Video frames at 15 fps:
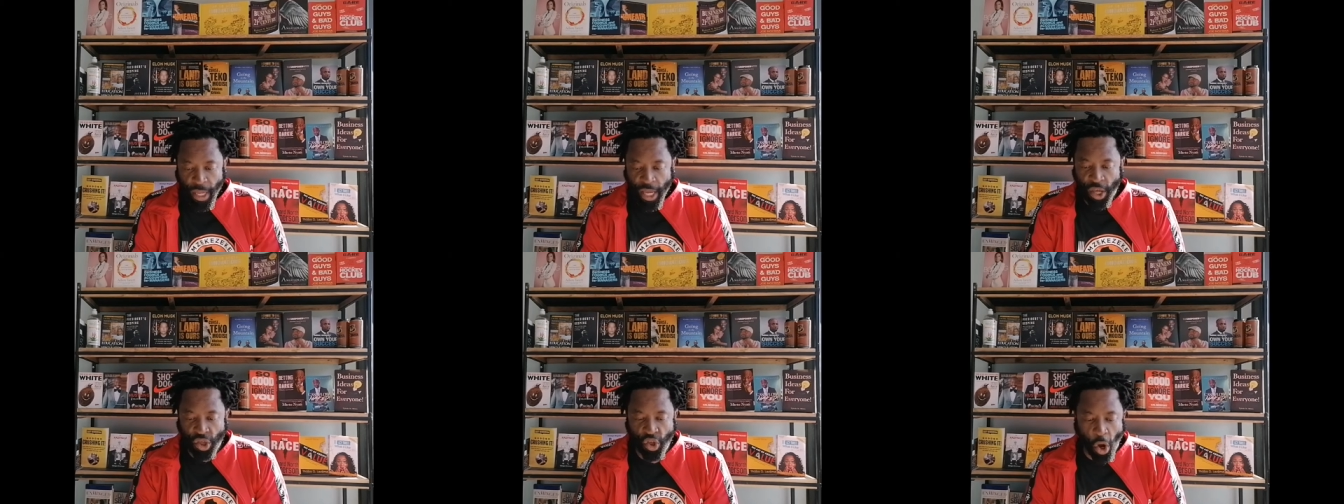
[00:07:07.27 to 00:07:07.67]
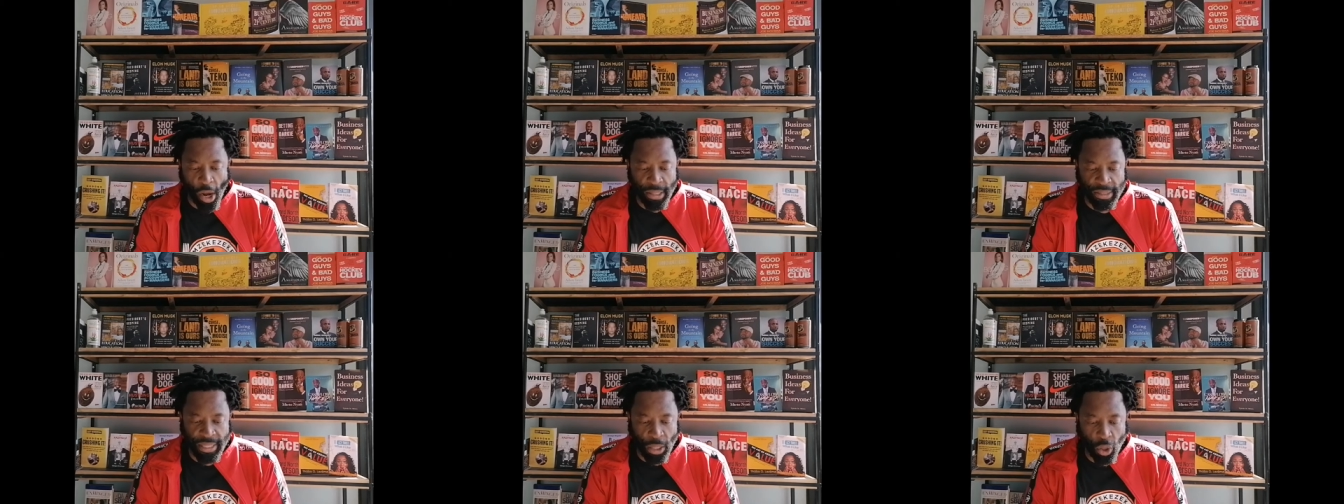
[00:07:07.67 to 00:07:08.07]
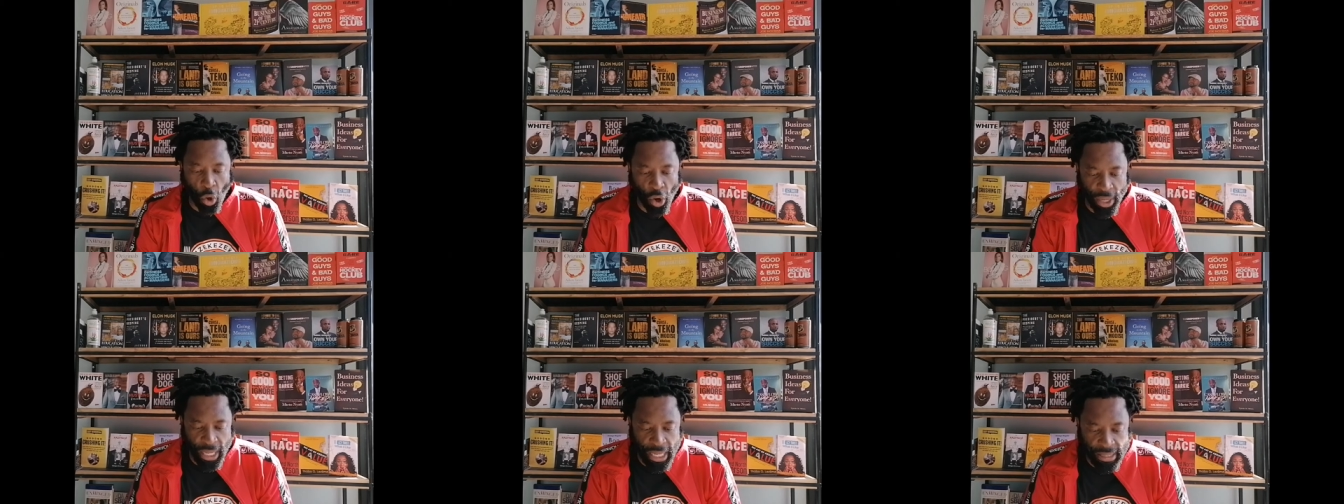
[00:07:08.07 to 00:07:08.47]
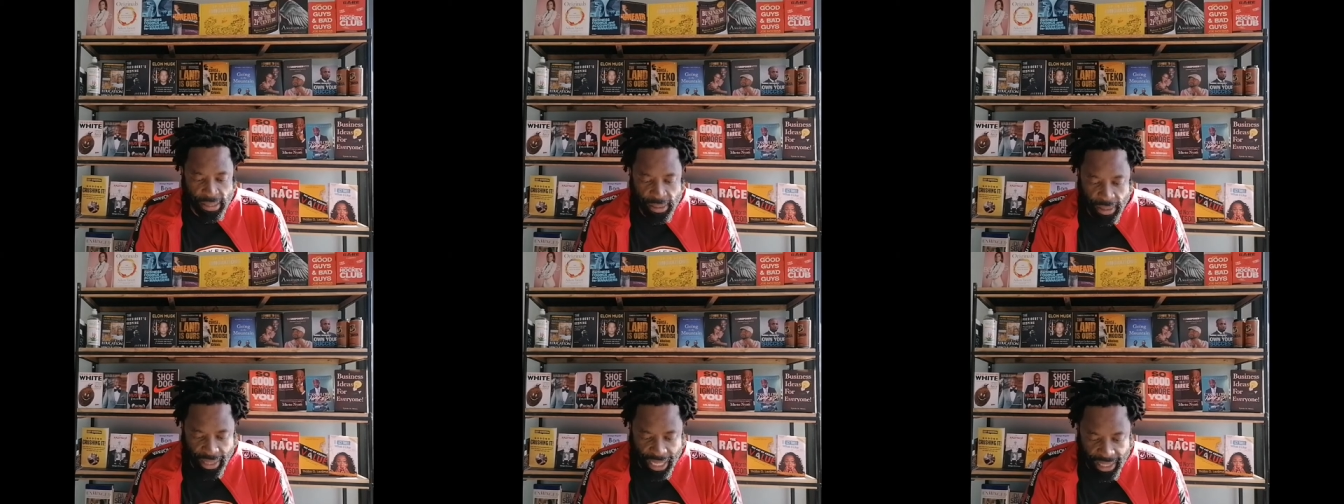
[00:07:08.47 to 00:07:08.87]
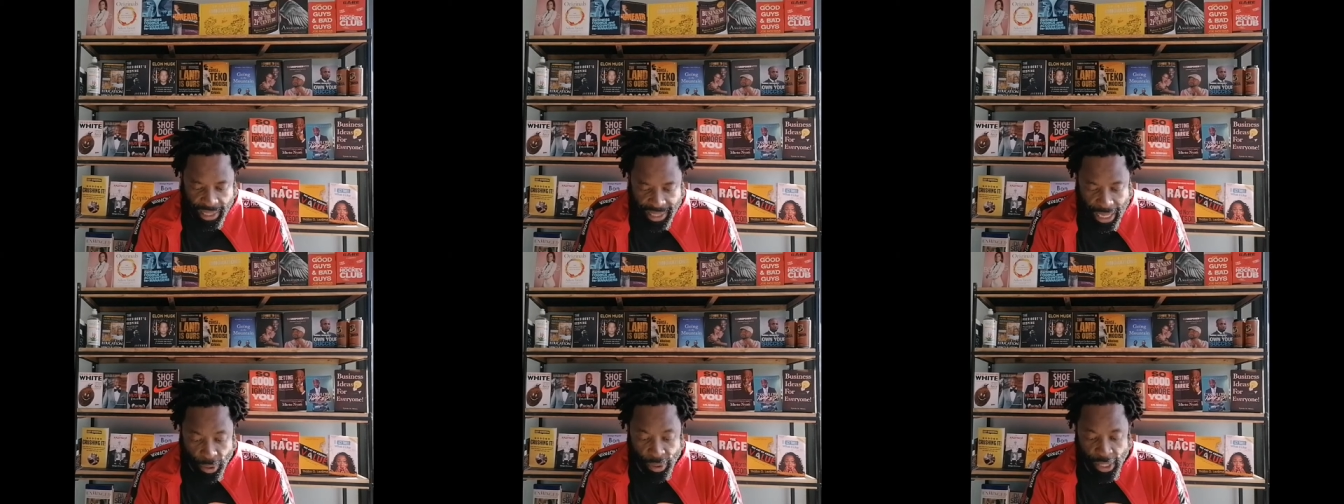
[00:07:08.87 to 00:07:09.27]
he joins the chorus that
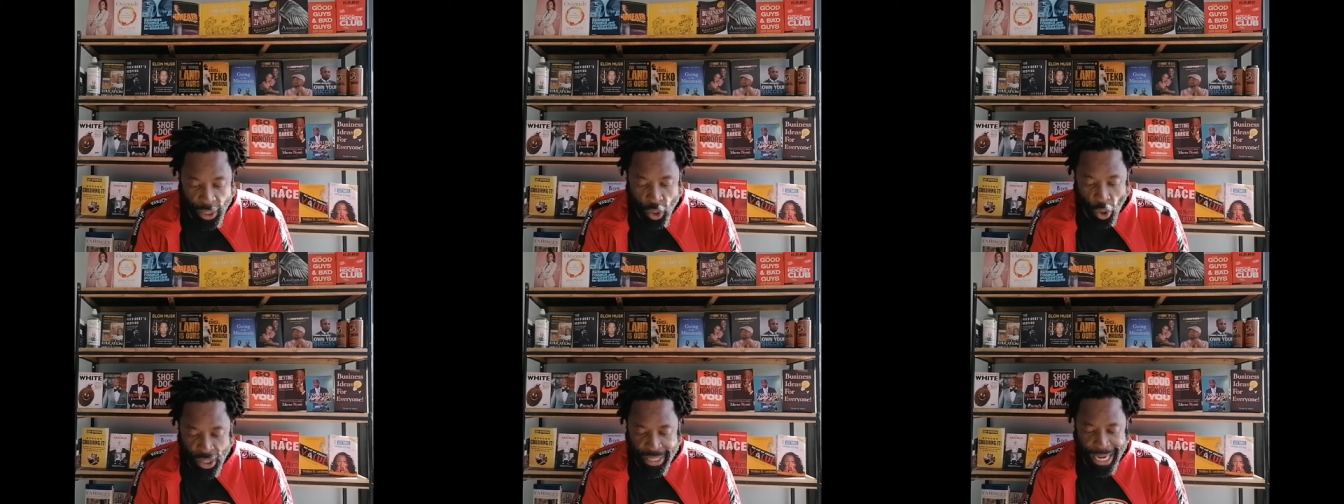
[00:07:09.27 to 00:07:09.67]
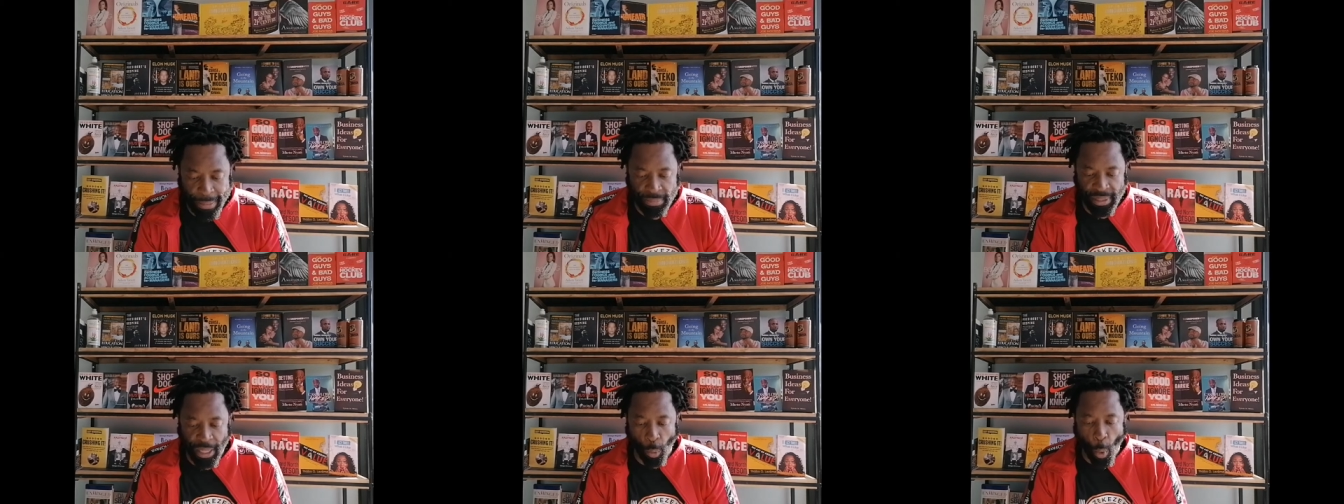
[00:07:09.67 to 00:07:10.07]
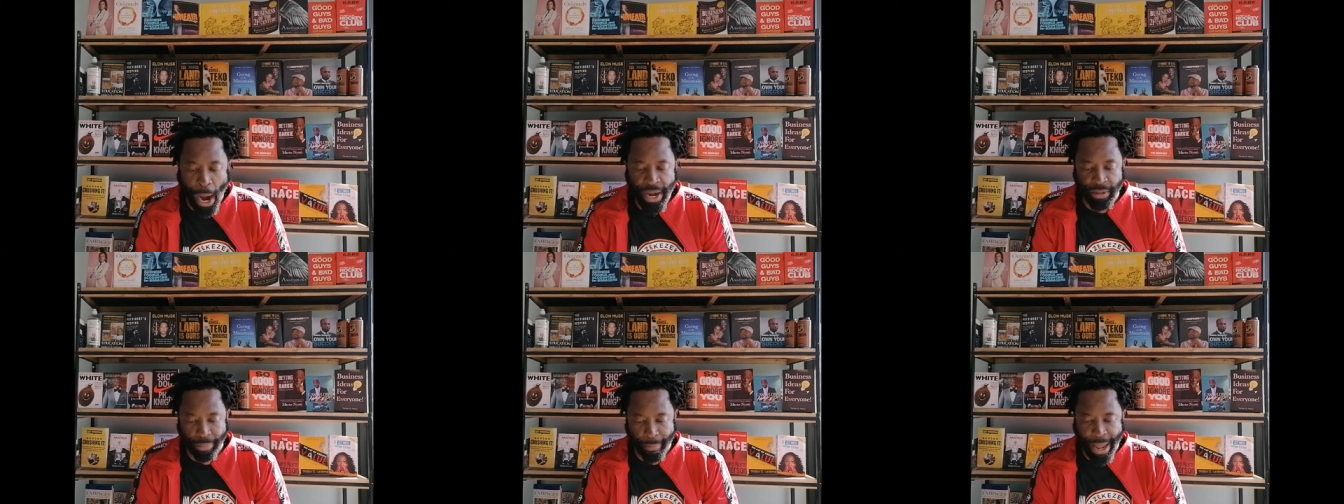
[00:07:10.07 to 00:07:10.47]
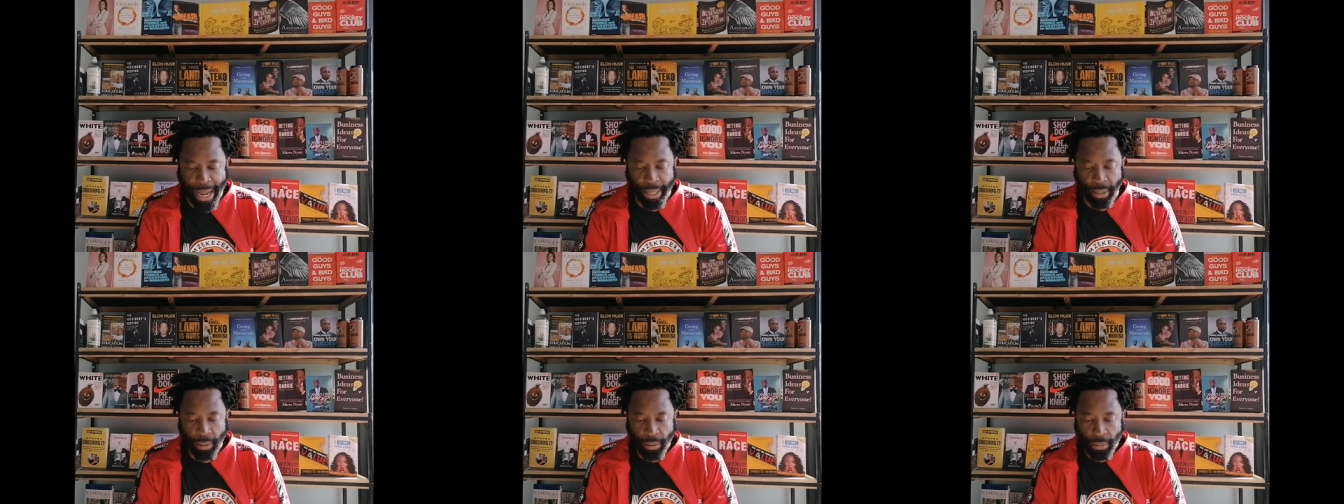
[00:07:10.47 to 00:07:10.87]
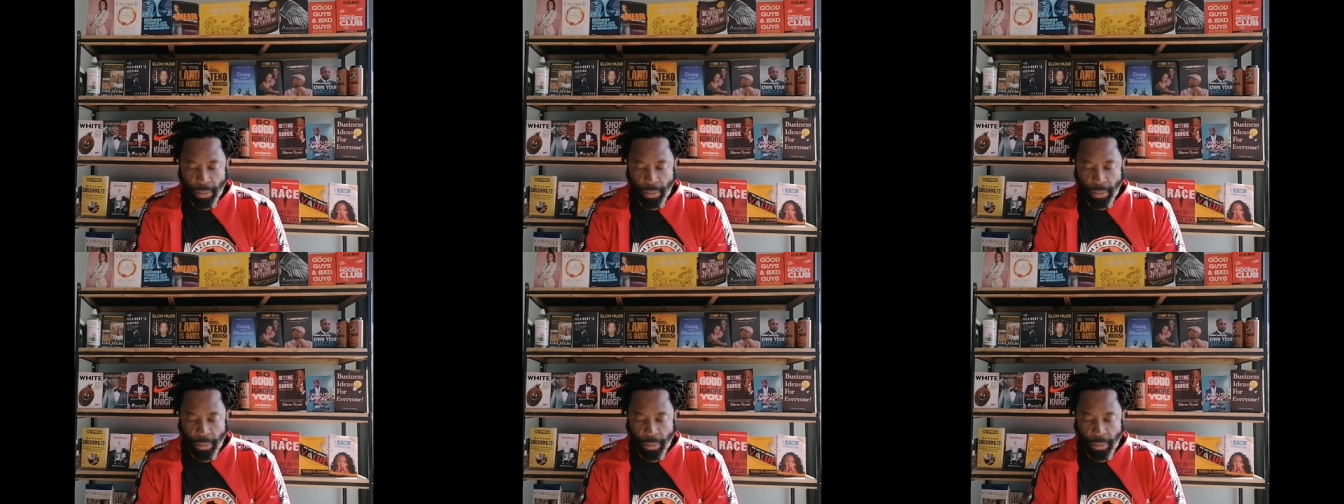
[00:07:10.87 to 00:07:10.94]
roundly condemns the white man,